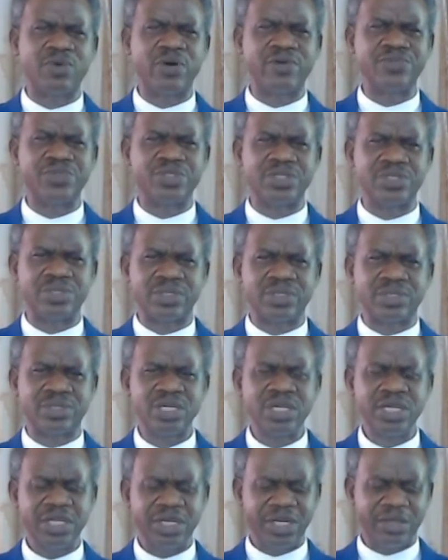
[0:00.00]
of Jesus.
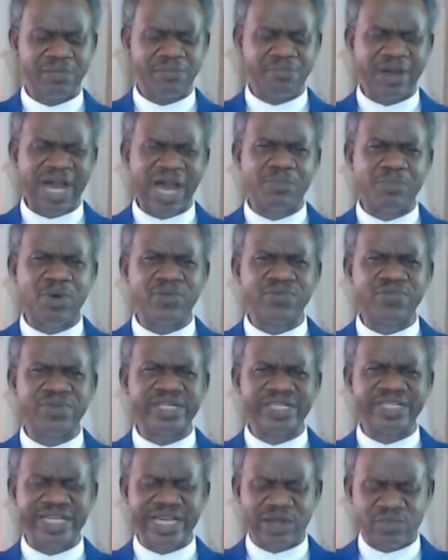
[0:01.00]
The balm of
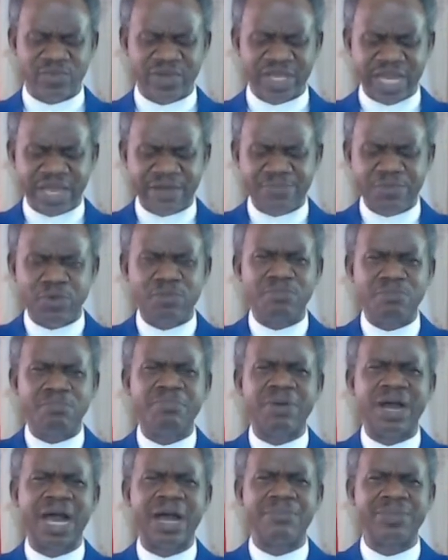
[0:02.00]
Gilead will help you
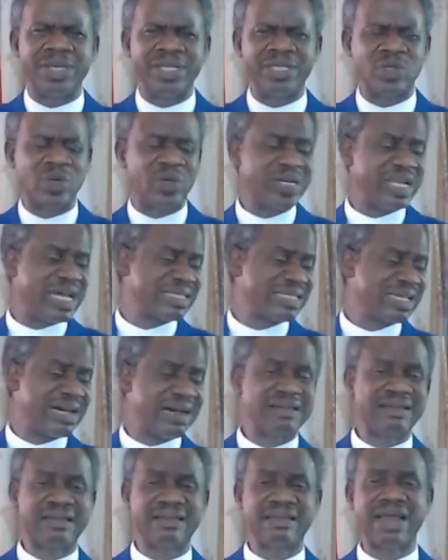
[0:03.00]
balm it. Others
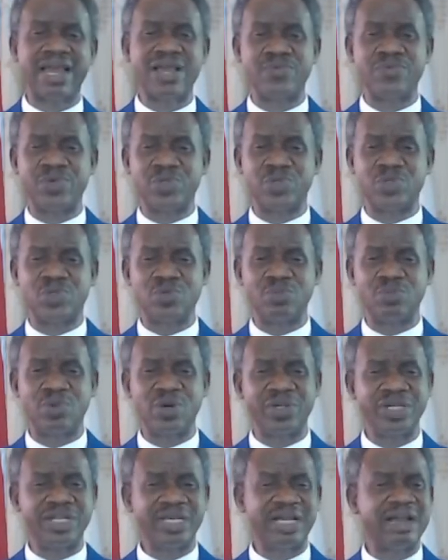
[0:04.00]
can cry with you,
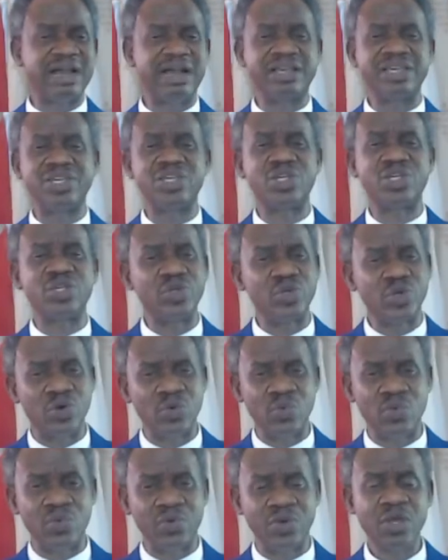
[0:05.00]
but they can't heal your
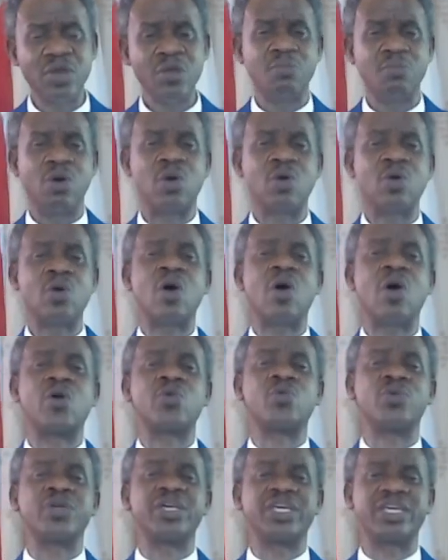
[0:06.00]
wound. But
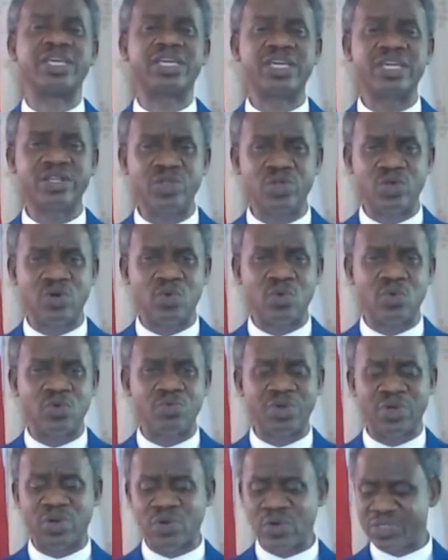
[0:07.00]
God will heal your
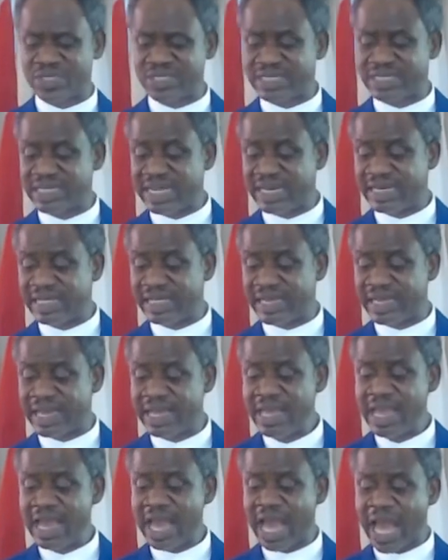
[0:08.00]
wound, because he said
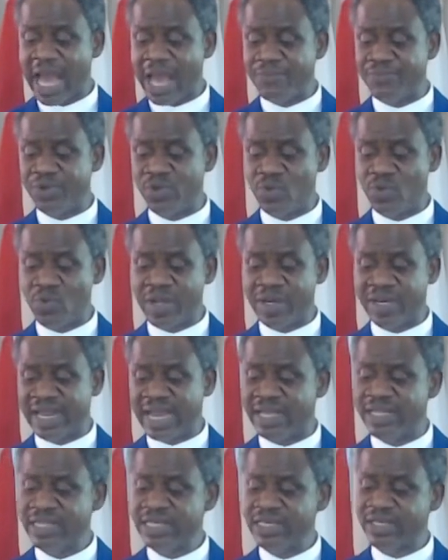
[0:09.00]
here, I'm the one
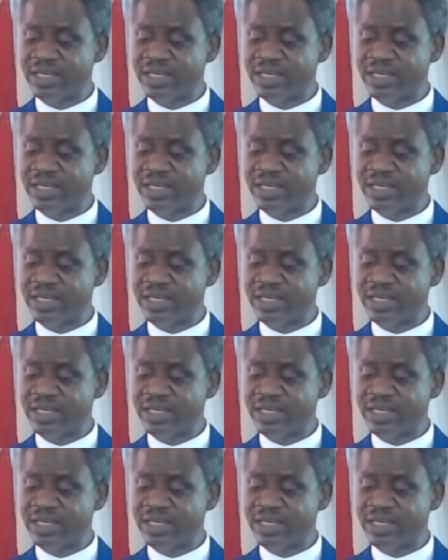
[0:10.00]
that